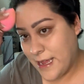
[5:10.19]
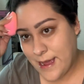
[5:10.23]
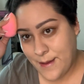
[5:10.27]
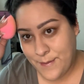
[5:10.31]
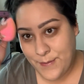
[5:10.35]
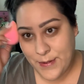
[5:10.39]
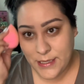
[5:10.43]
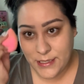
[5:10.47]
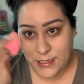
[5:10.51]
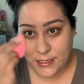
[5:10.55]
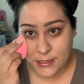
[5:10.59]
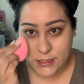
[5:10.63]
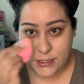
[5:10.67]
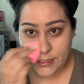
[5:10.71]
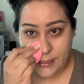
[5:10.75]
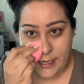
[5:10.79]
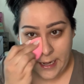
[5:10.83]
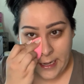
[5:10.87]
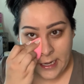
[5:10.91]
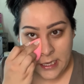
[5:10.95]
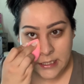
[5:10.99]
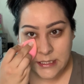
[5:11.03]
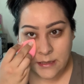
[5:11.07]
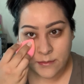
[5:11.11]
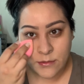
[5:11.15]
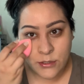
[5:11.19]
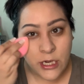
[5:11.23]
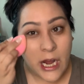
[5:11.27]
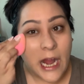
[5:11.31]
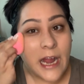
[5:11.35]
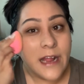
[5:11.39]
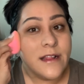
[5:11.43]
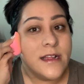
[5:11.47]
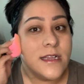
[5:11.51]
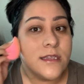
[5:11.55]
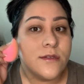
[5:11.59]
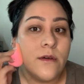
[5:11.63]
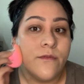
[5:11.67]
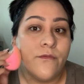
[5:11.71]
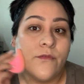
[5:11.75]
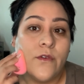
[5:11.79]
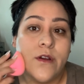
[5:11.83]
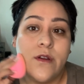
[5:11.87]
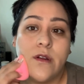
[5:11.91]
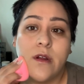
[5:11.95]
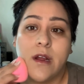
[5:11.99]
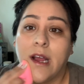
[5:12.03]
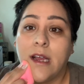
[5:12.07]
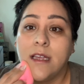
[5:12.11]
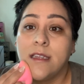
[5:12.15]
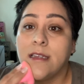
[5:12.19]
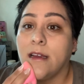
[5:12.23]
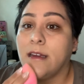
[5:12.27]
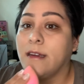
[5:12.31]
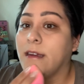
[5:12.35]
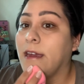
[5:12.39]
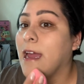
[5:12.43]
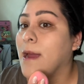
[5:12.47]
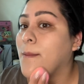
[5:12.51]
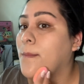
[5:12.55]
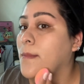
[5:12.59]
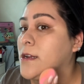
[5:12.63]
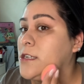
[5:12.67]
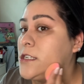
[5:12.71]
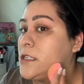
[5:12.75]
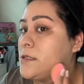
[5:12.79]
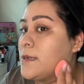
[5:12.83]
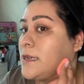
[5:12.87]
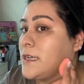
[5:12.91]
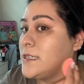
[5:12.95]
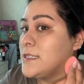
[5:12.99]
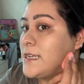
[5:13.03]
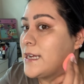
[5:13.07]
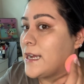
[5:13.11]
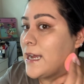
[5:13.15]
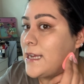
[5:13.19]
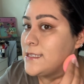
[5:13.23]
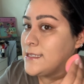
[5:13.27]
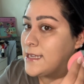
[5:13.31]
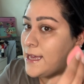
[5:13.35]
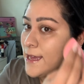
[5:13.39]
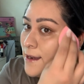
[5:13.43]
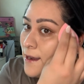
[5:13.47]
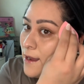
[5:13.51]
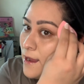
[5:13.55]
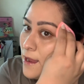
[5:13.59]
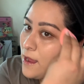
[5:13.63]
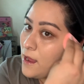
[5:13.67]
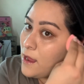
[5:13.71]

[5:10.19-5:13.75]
up until today because I'm trying this one for you guys on camera, just because, like I said,